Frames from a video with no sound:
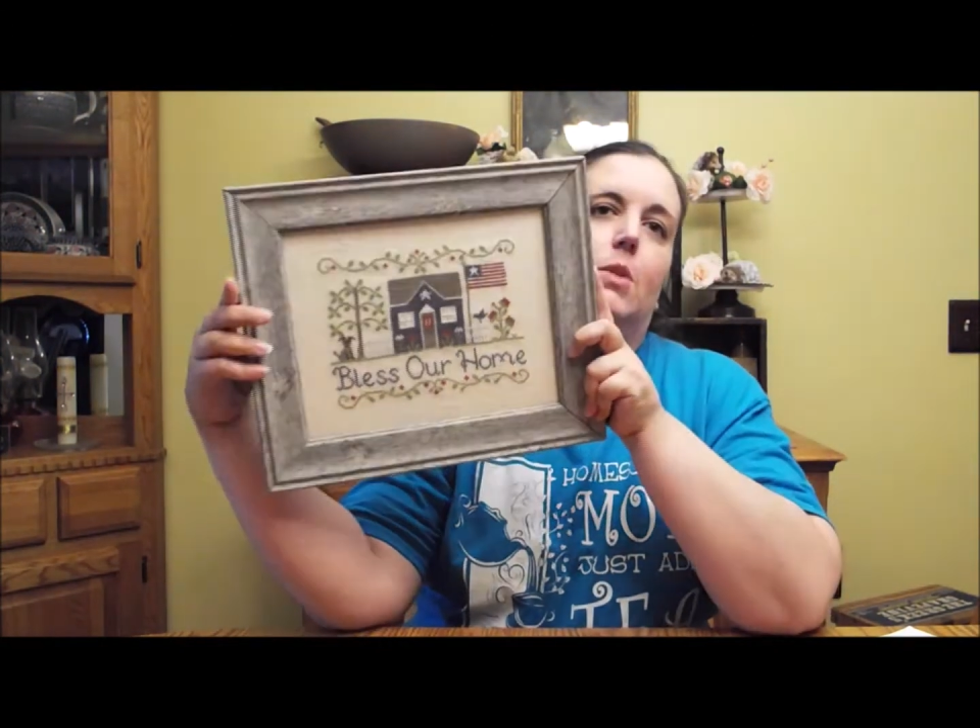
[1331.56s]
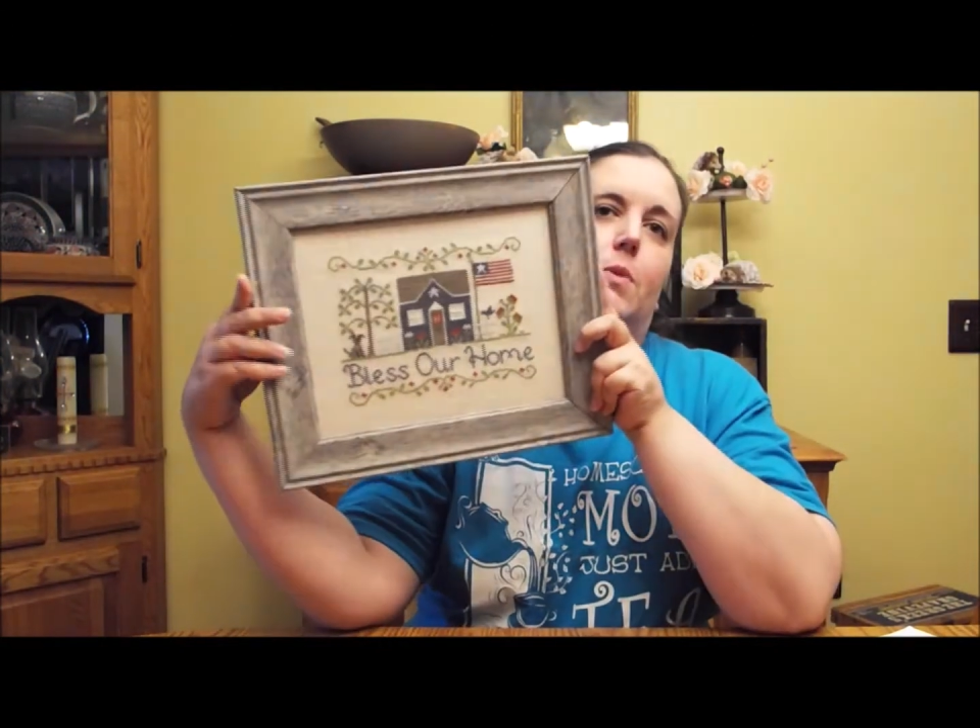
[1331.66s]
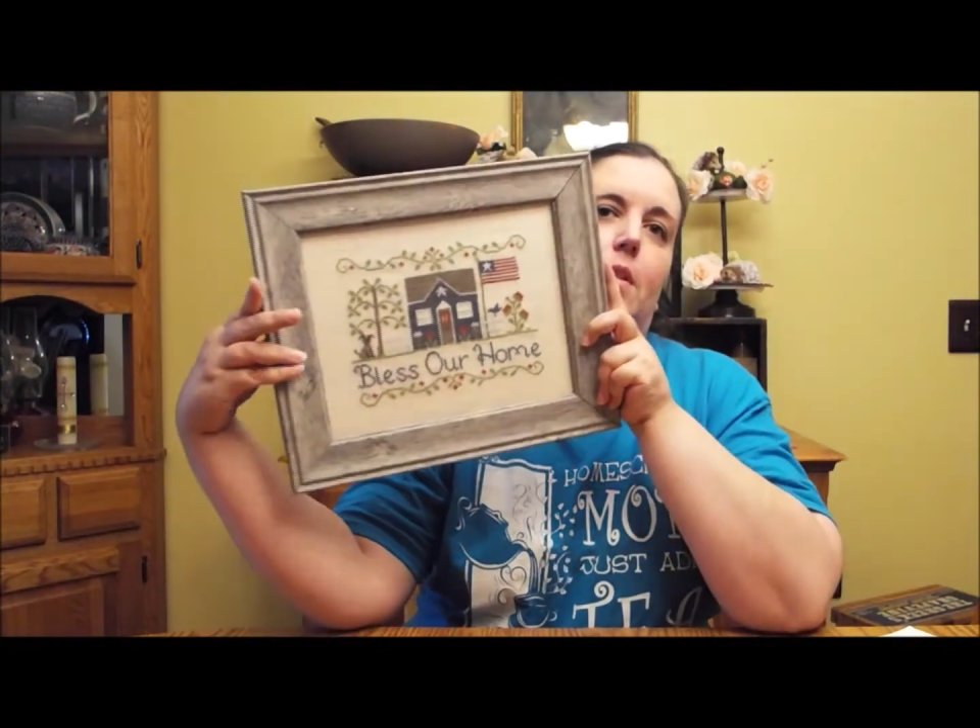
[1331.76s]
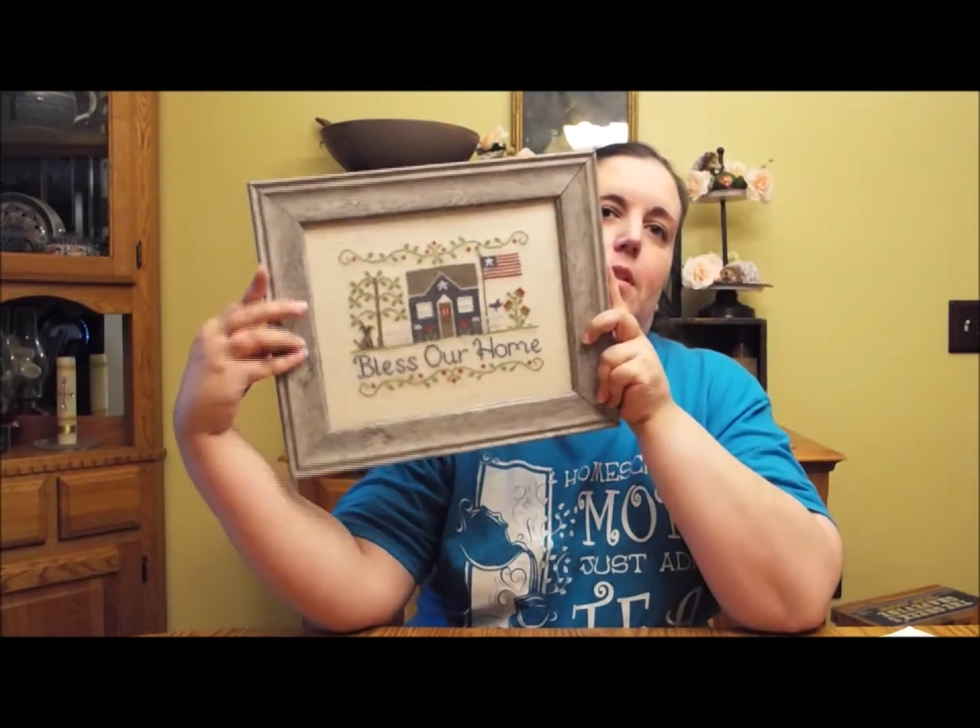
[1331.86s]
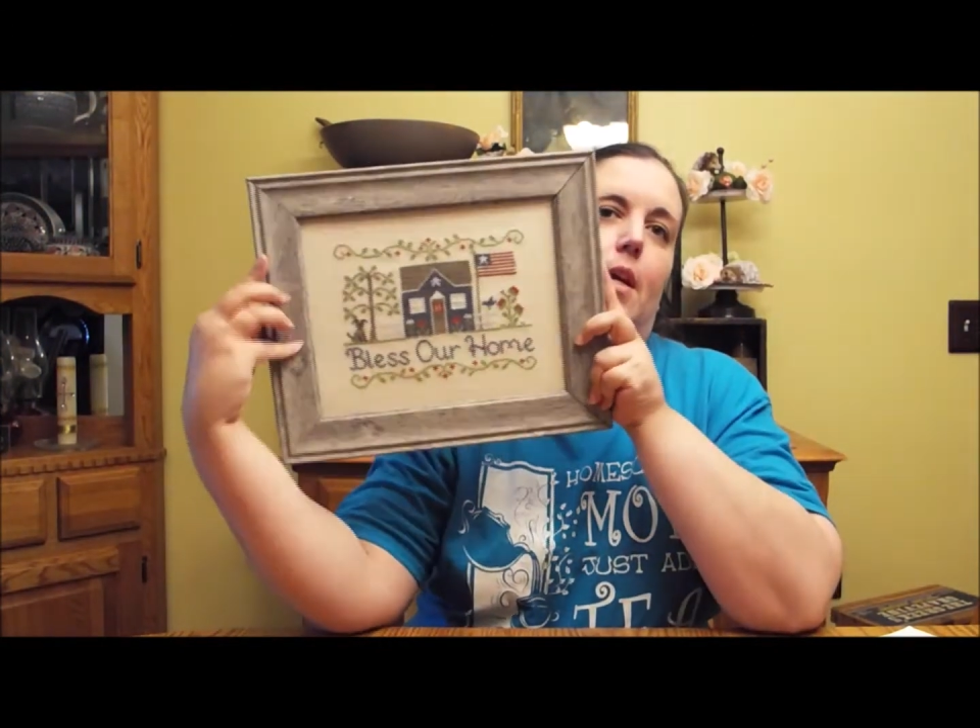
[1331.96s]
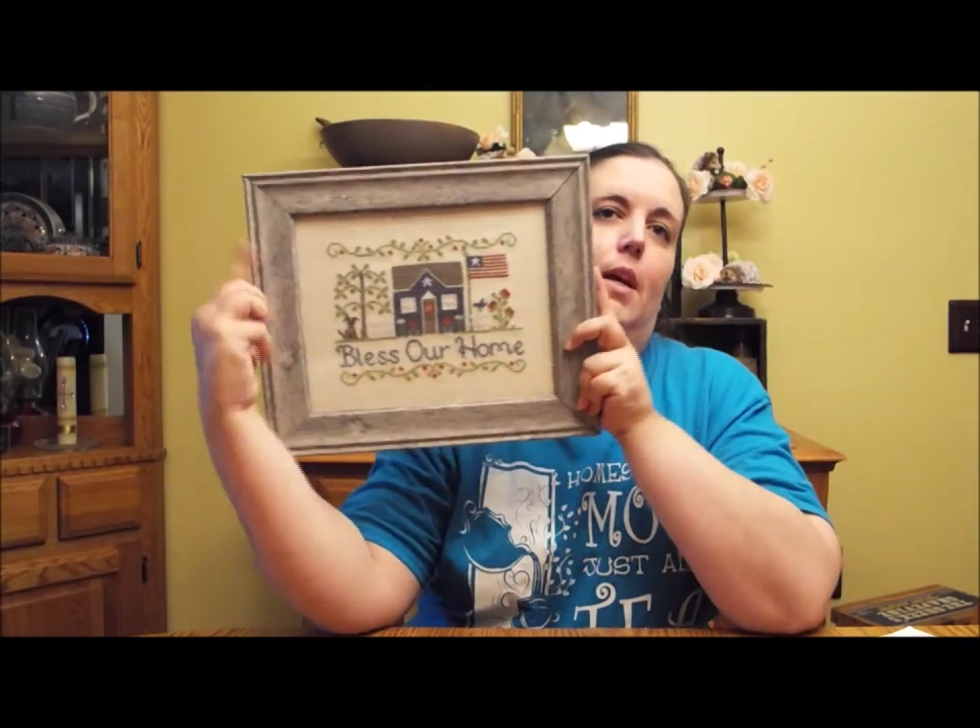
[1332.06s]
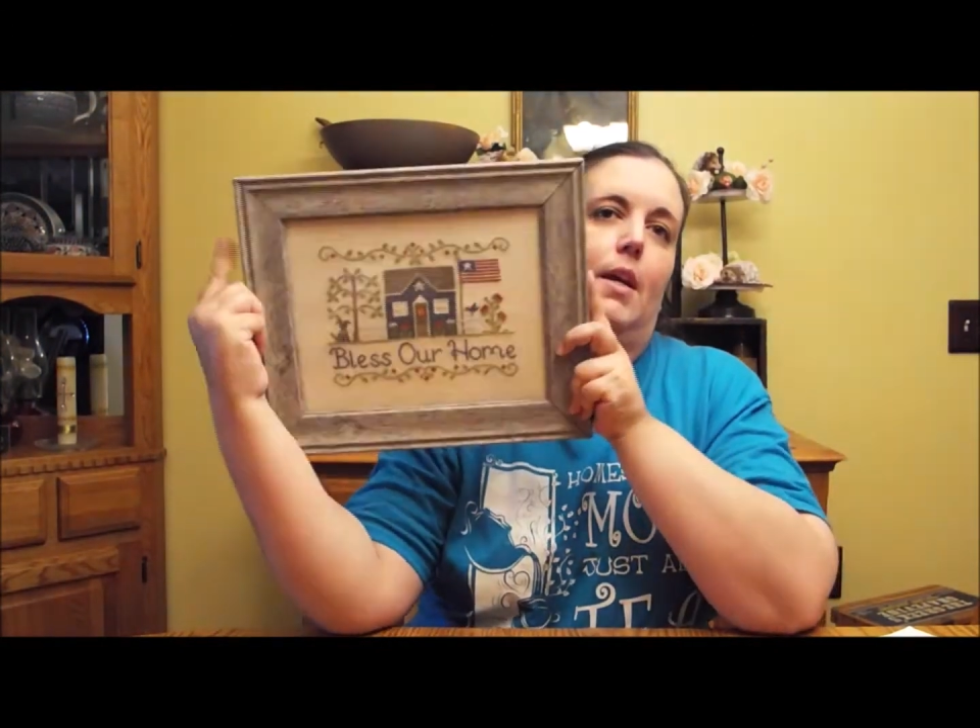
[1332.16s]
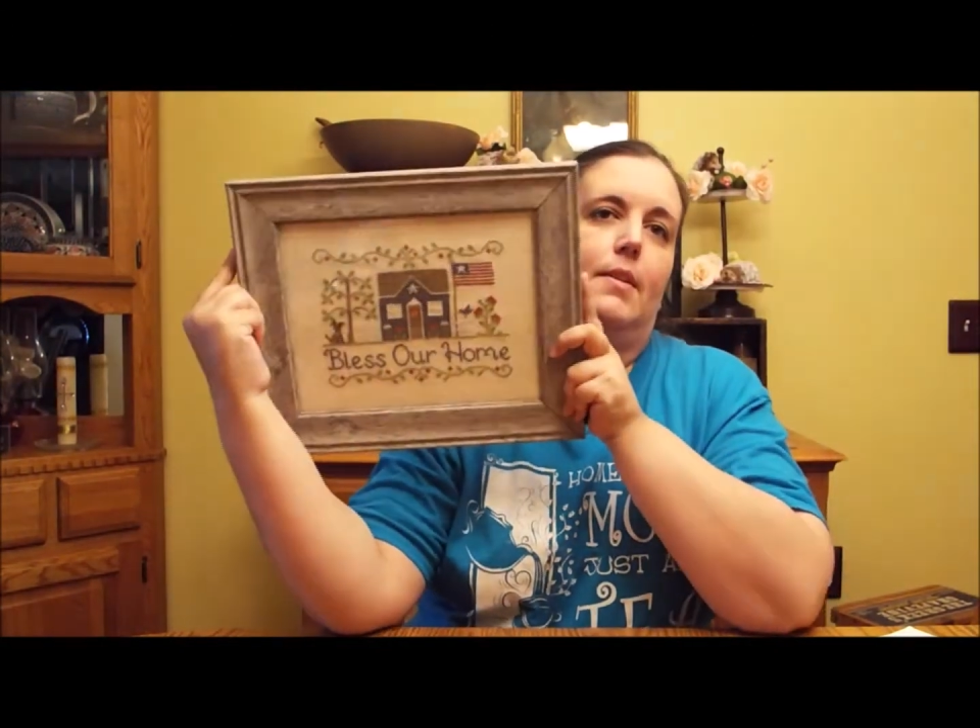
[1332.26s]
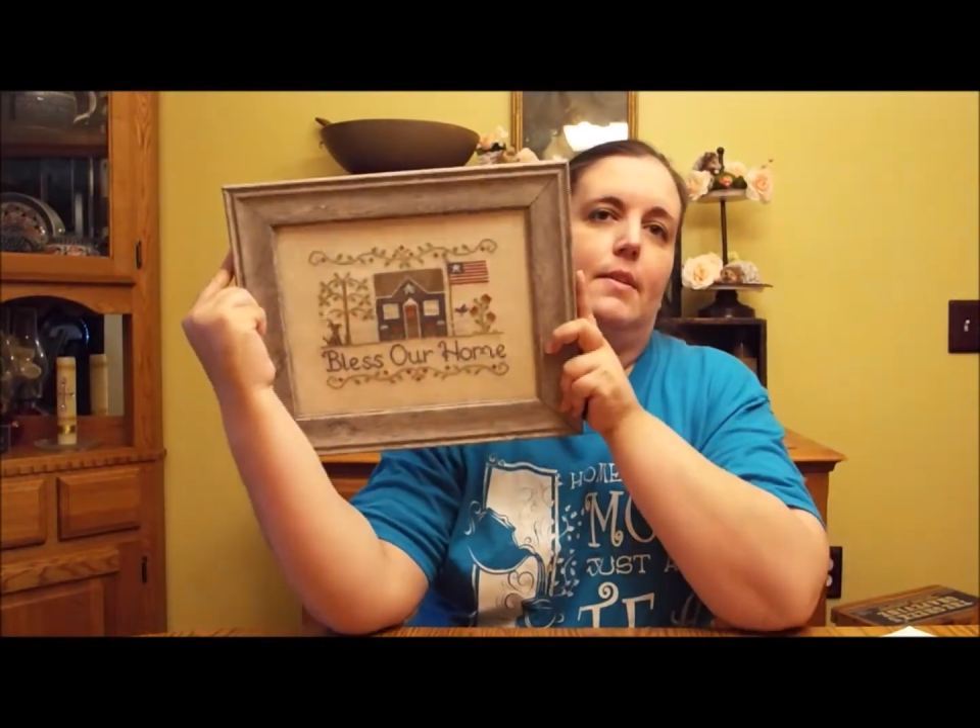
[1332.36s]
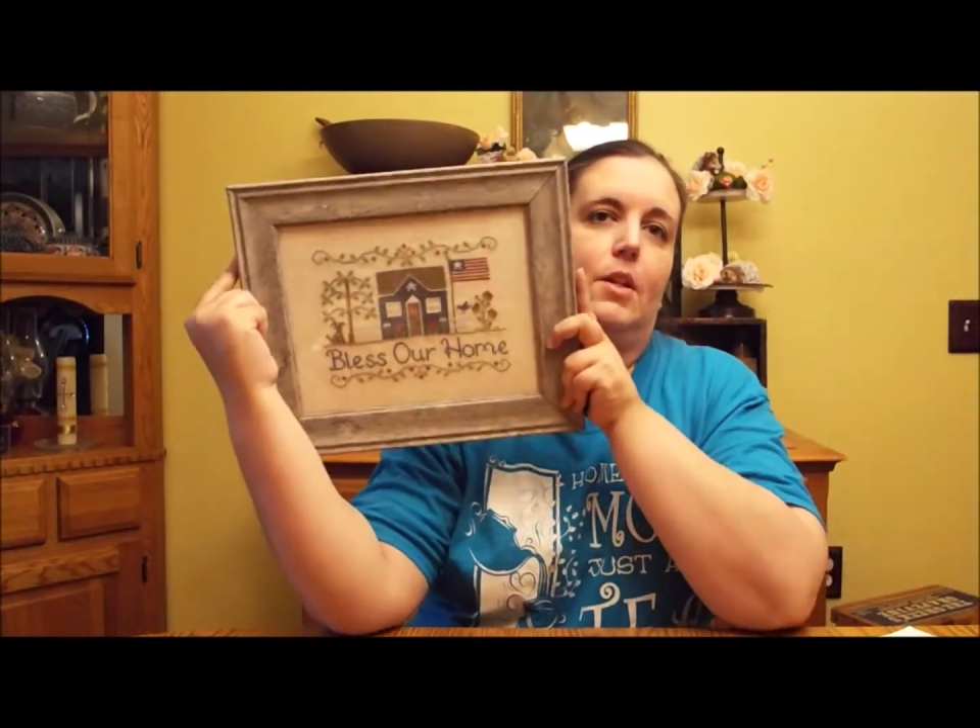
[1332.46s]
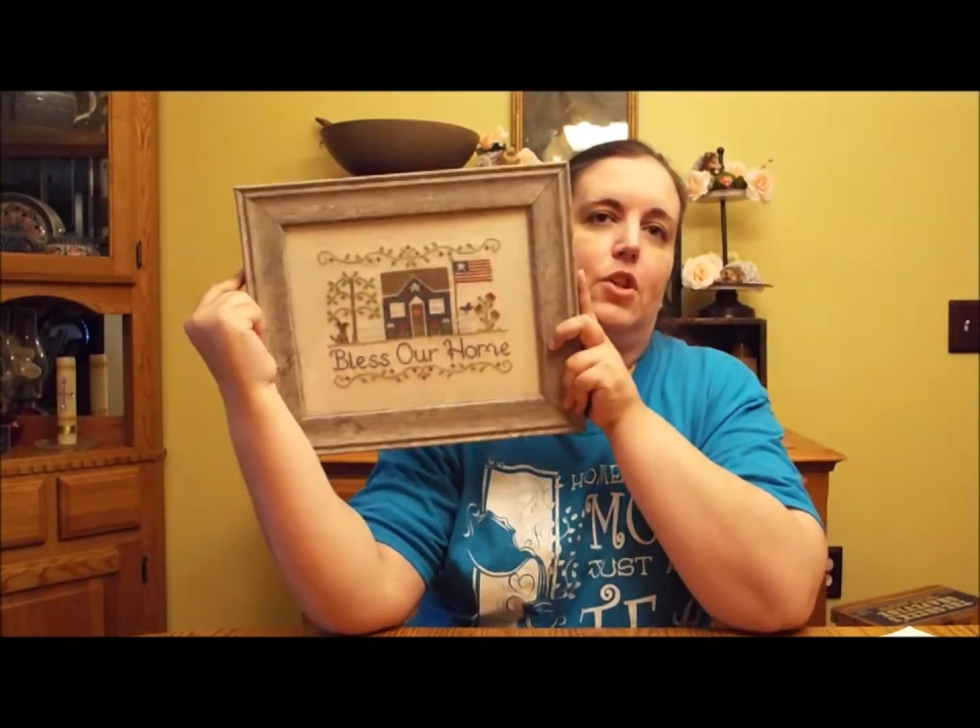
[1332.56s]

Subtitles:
was a stitch